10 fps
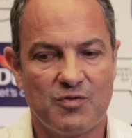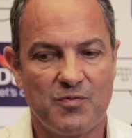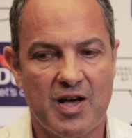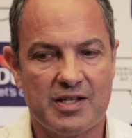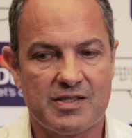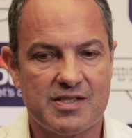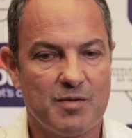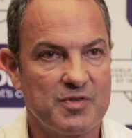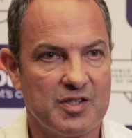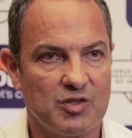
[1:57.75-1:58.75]
do you find
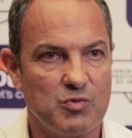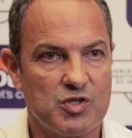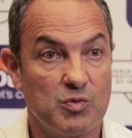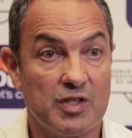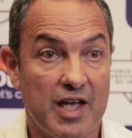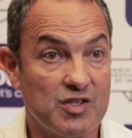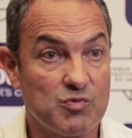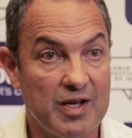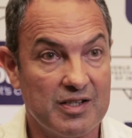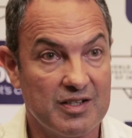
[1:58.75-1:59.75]
something which will
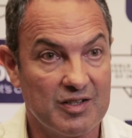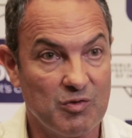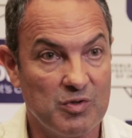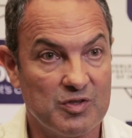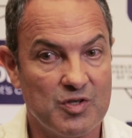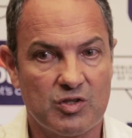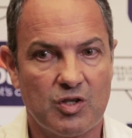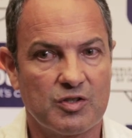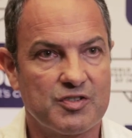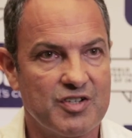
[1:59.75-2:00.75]
age well, will
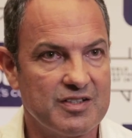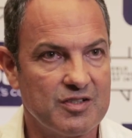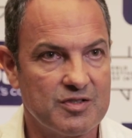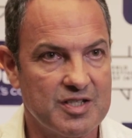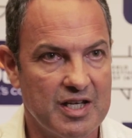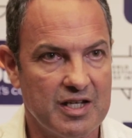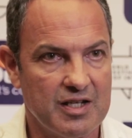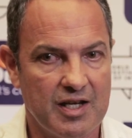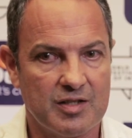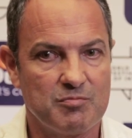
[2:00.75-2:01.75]
not look trendy
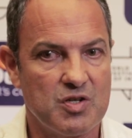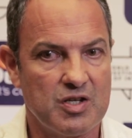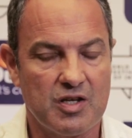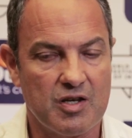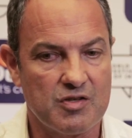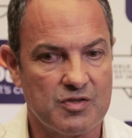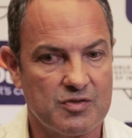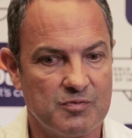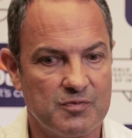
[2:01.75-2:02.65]
today and be sort